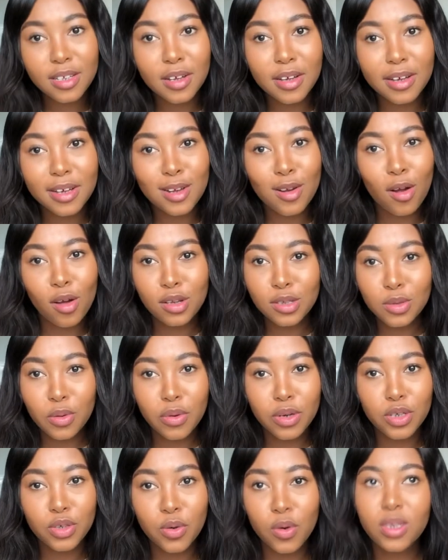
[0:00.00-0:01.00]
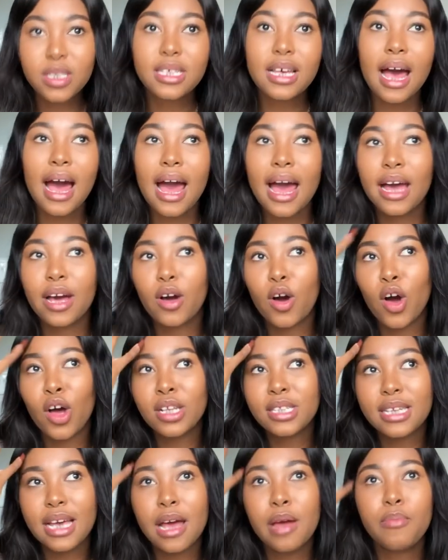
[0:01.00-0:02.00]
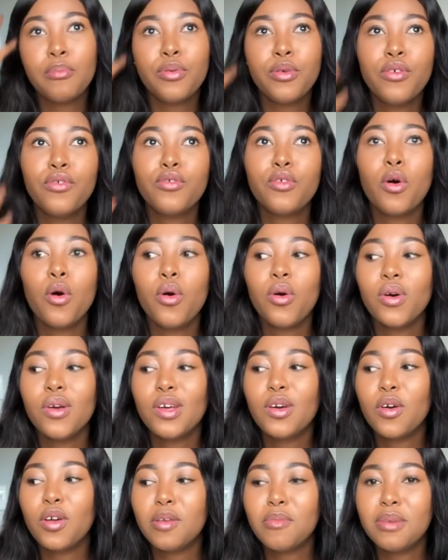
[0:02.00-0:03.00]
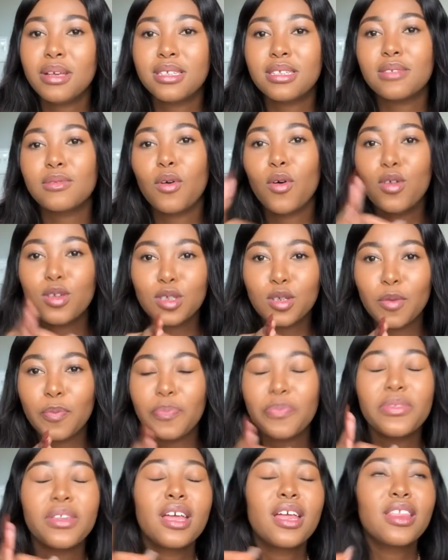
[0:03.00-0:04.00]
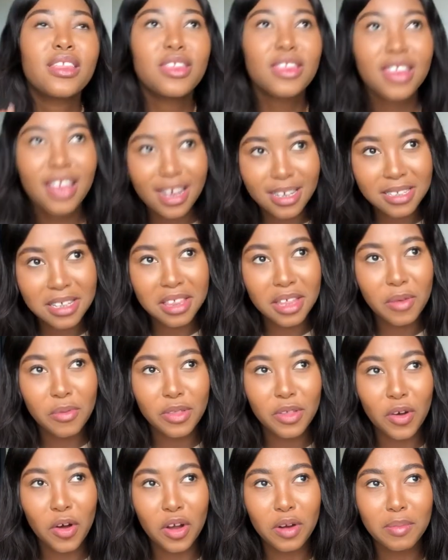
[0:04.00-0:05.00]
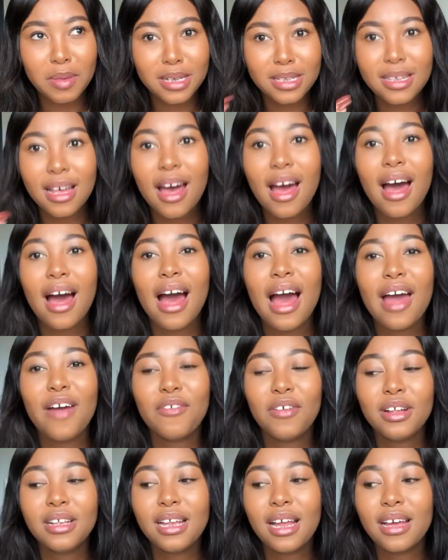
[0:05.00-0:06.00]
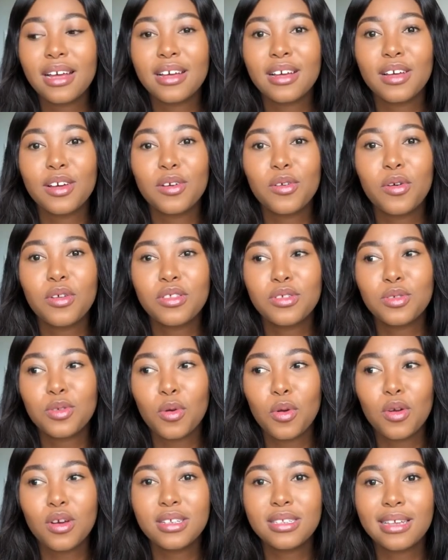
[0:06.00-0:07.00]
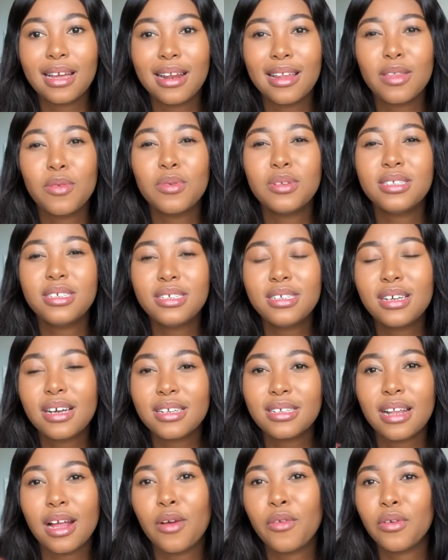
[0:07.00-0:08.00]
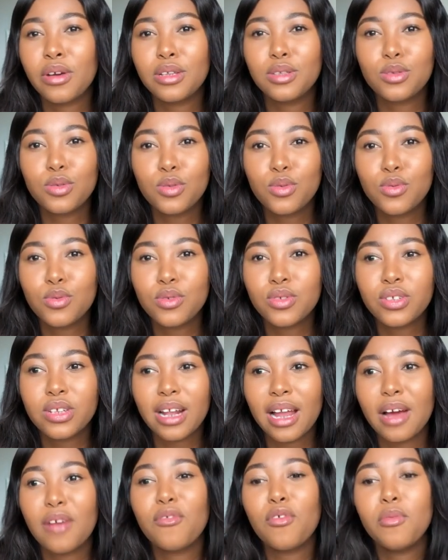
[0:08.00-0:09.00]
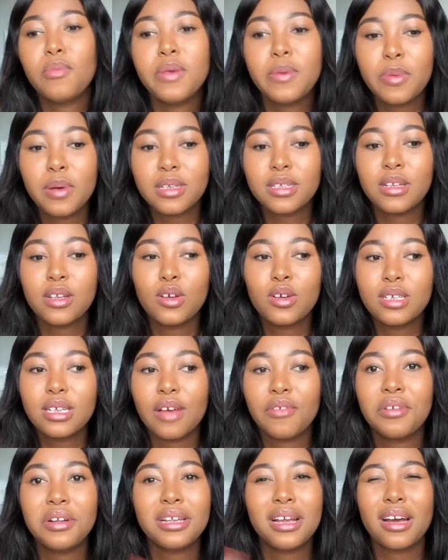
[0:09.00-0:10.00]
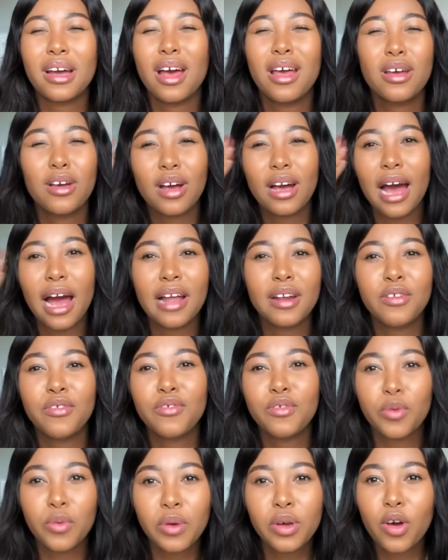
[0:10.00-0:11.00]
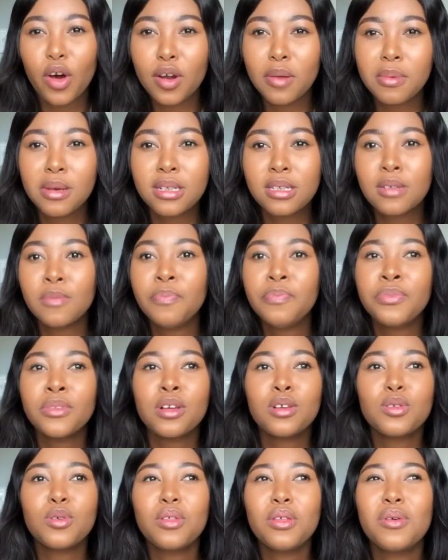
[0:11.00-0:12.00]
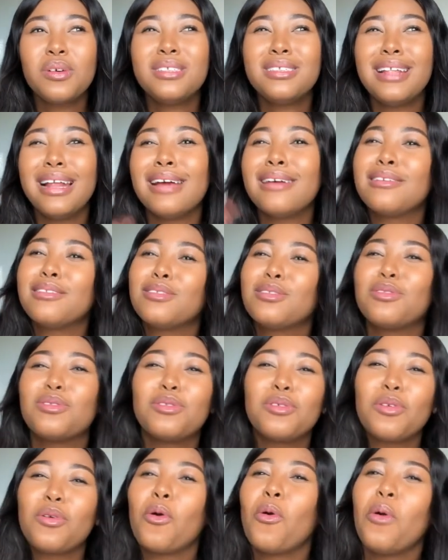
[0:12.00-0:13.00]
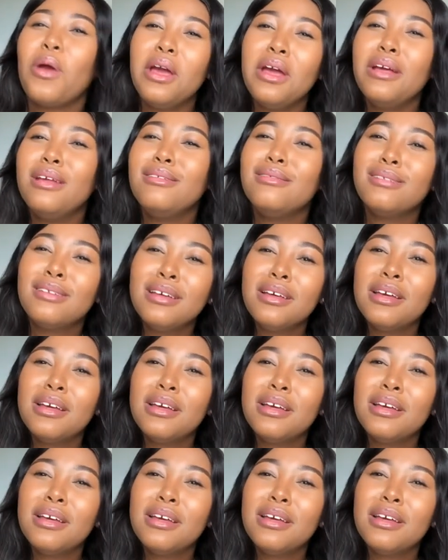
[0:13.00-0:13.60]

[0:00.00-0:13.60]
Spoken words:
long story short, I improved Go economics also. Here's the thing with economics. I felt like go to school they were teaching us like grade 2s. Like for me personally, because I felt like I kind of know economics. So they were like going